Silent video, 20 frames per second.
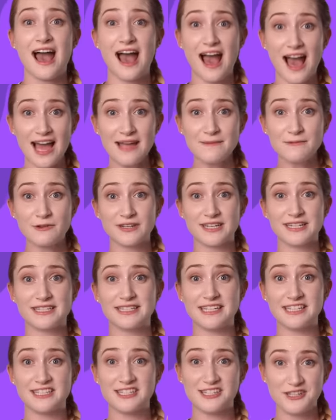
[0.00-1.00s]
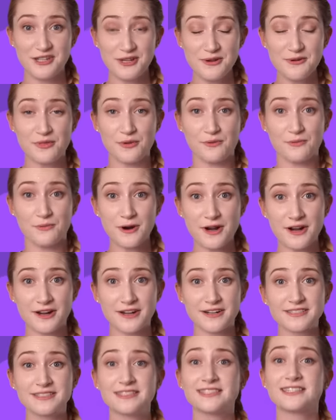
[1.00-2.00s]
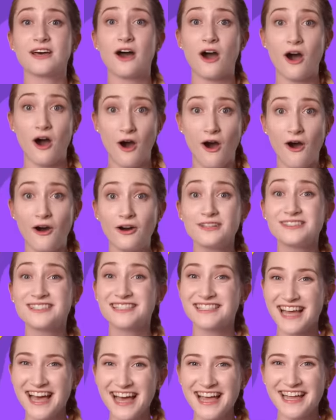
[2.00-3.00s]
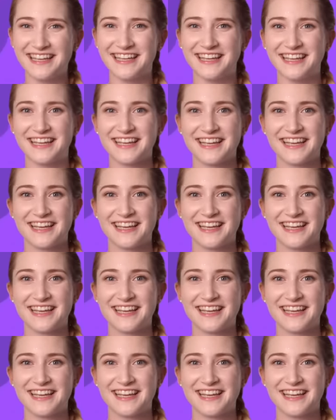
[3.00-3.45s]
I'm going to teach you the words all done.